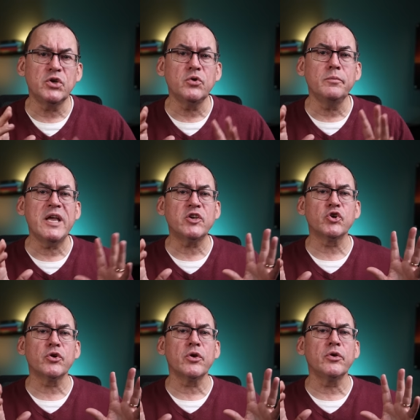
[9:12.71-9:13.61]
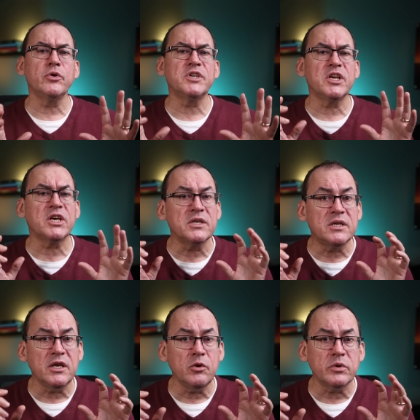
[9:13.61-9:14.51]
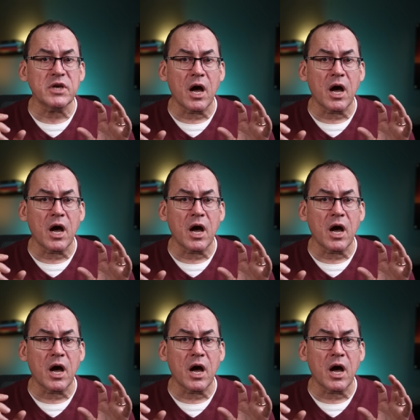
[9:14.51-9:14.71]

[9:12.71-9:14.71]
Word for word: Two, make sure you're using continuous